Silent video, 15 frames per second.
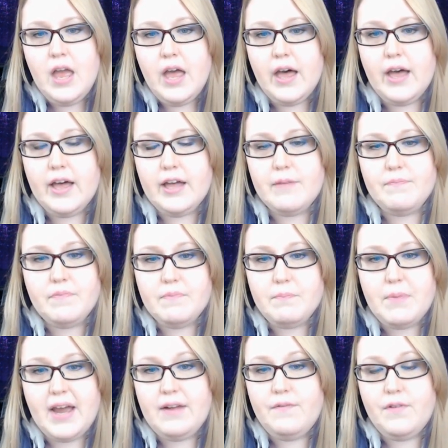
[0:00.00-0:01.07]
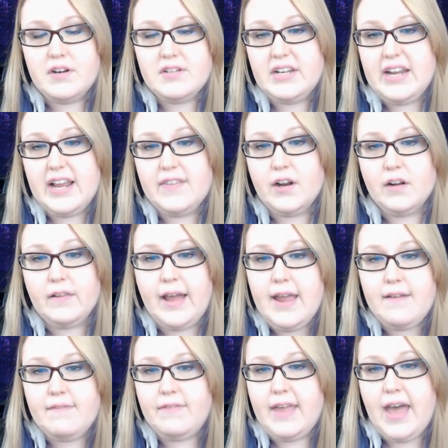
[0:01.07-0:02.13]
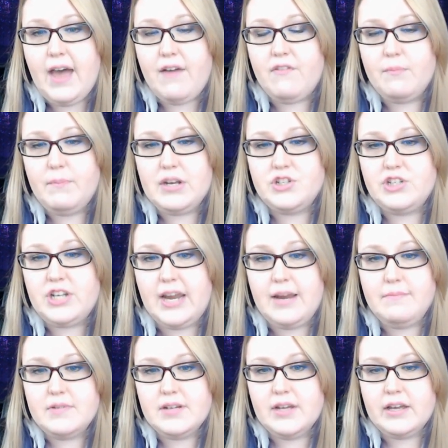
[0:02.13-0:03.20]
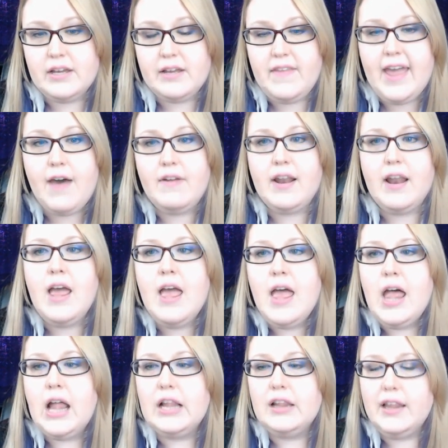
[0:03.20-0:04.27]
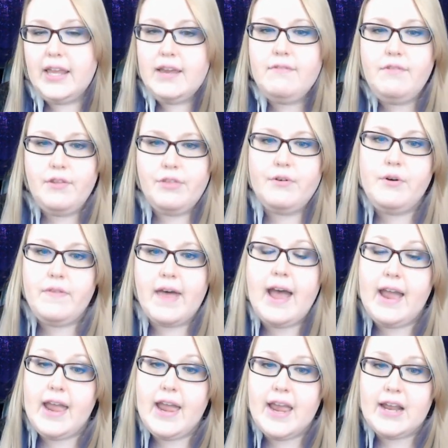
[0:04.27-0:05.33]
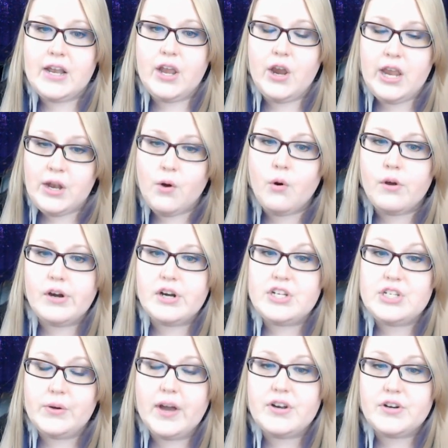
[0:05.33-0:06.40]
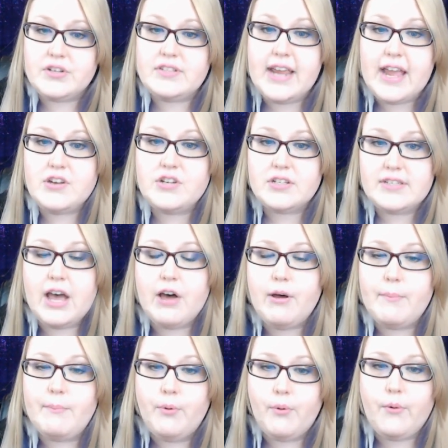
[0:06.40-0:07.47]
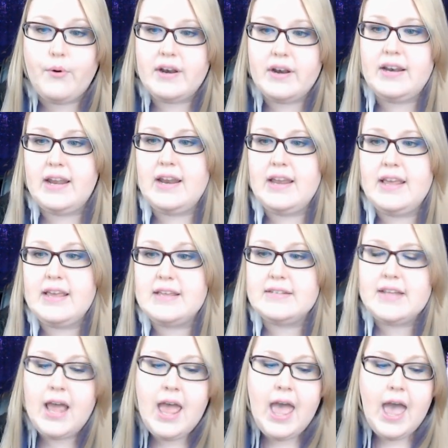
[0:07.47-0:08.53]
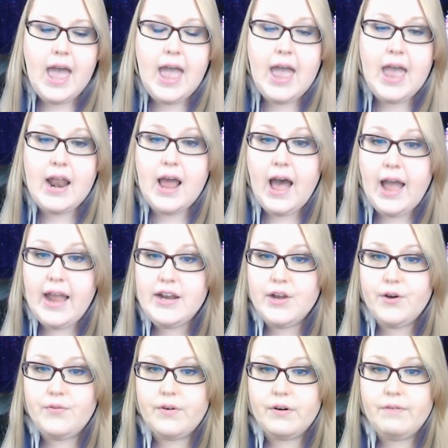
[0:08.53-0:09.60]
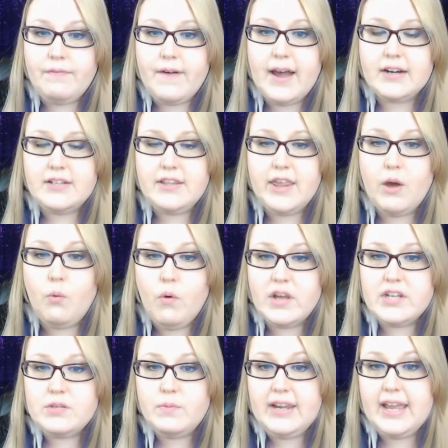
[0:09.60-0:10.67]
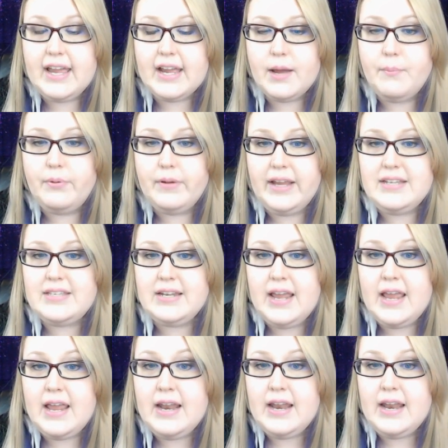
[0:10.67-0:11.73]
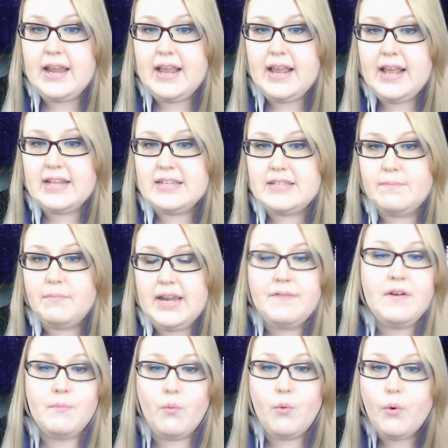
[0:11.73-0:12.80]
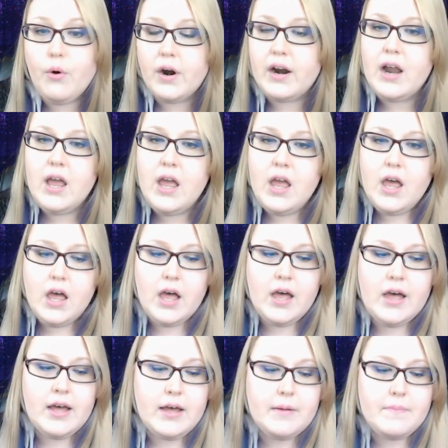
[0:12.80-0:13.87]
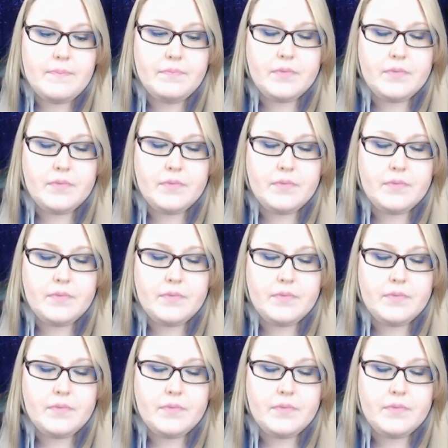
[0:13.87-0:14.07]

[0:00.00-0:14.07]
um, adversity in their life. They haven't been shamed. Uh, they haven't lived through that in in order to understand just how important it is. And I know for a fact that once we get complacent in it, it's even more um,